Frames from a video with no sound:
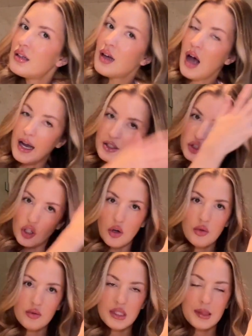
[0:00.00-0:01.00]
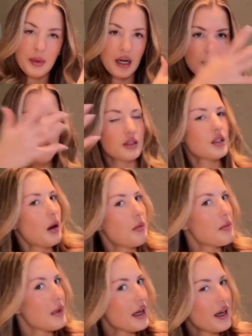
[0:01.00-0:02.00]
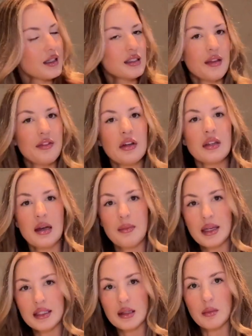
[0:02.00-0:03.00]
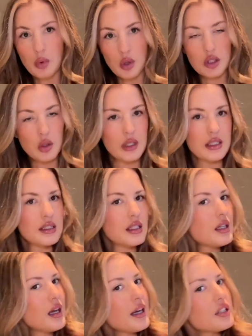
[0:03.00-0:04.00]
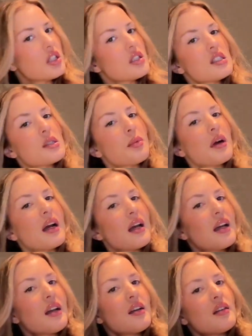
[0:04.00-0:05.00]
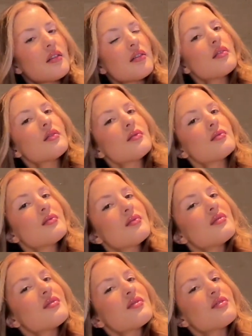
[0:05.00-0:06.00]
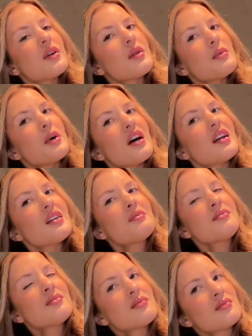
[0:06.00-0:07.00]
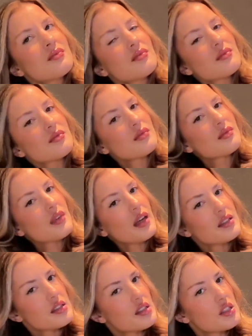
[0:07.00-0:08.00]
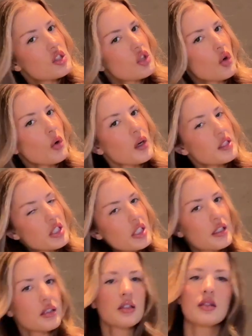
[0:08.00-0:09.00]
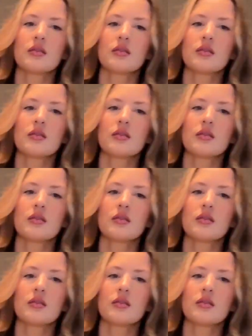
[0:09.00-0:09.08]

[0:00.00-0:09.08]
I don't spray on the top of my head because I feel like that makes it more greasy. I just spray on the bottom and scrunch it.